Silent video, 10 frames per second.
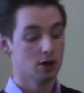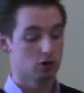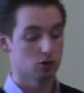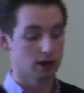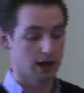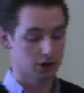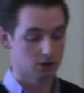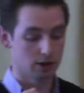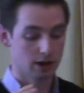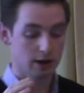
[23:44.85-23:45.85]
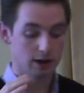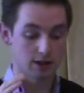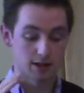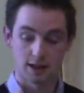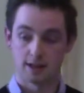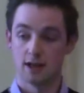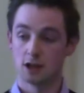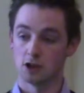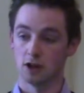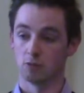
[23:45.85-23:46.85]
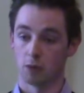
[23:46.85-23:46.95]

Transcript: through the cessation of